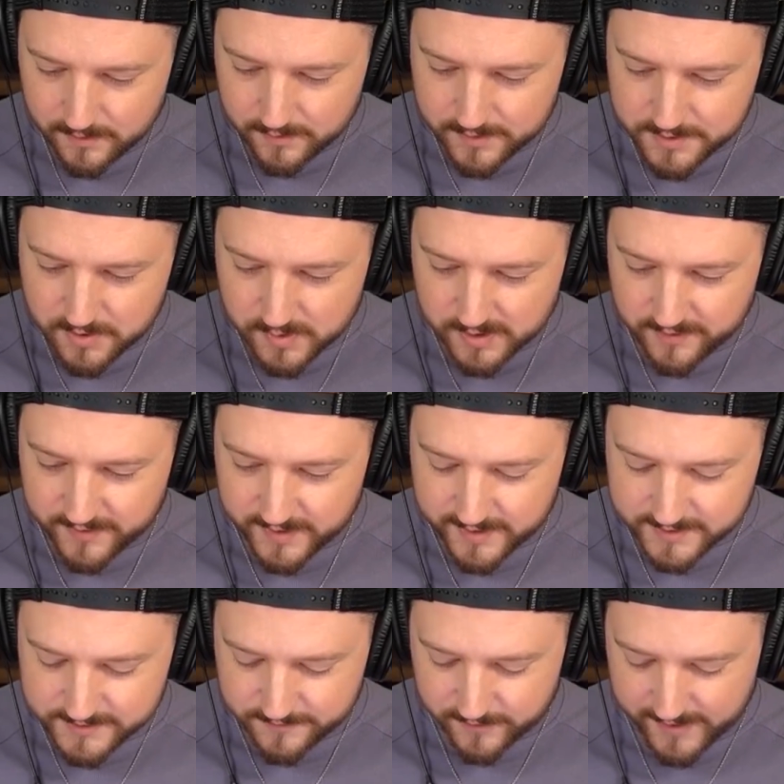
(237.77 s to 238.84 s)
I'm gonna do one of
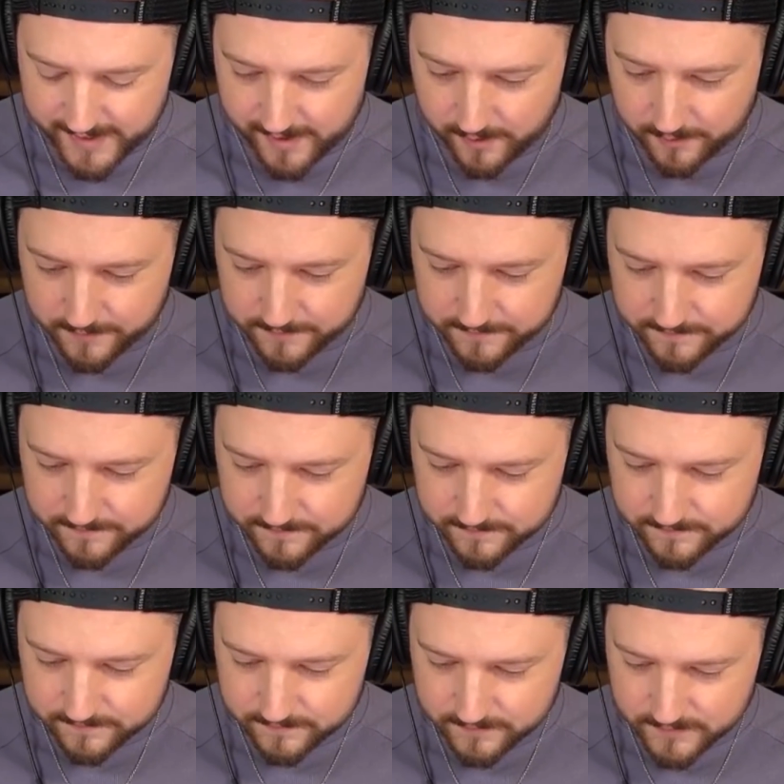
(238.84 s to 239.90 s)
these for now.
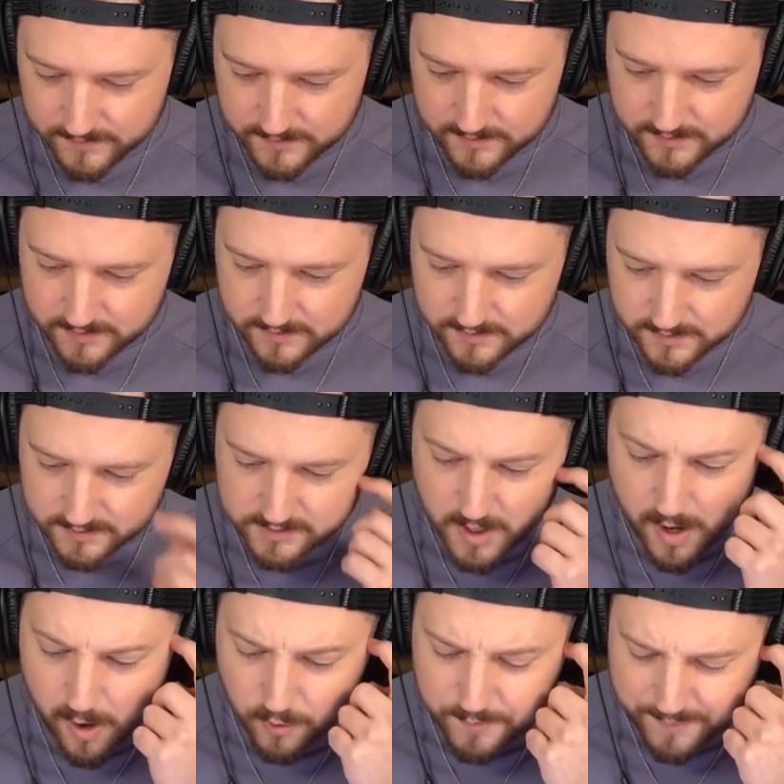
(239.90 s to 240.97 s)

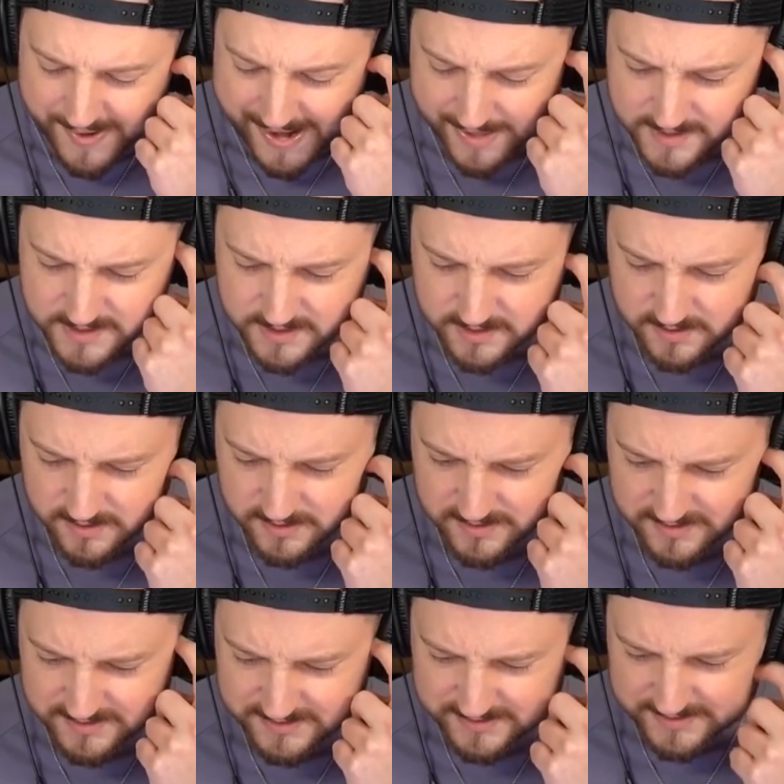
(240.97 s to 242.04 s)
No, the bats!
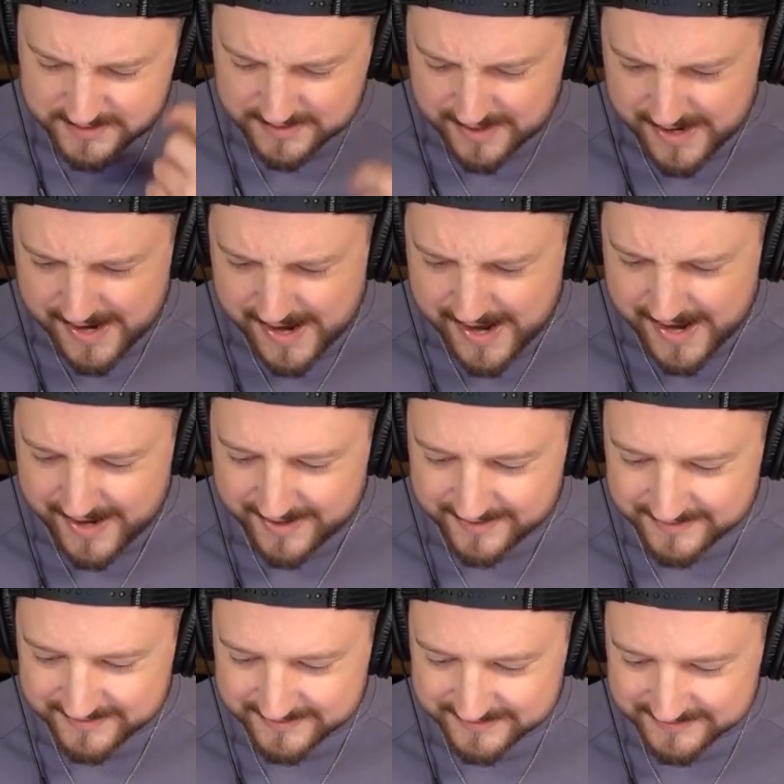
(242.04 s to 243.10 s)
Ah!
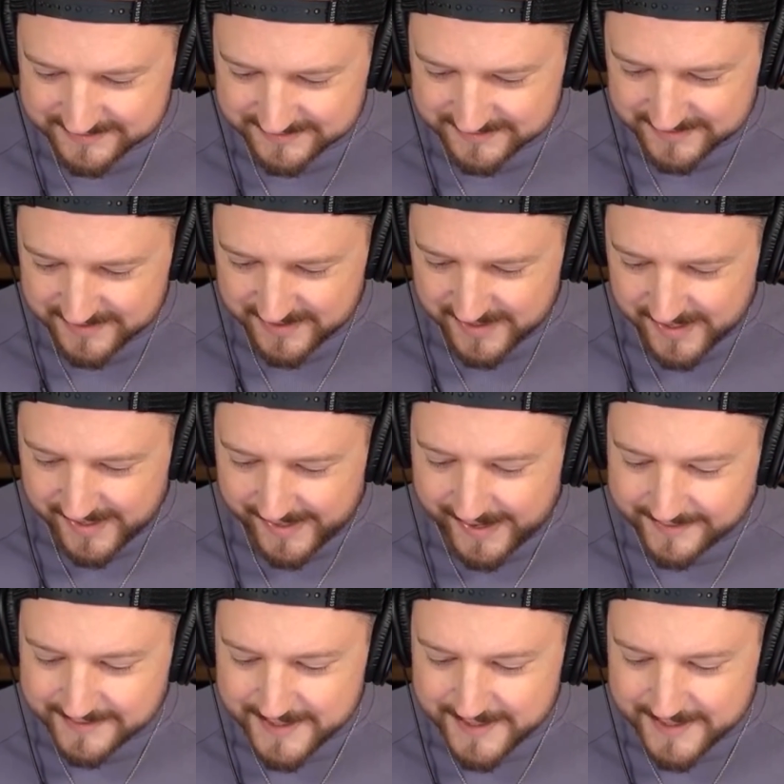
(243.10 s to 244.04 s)
Hit the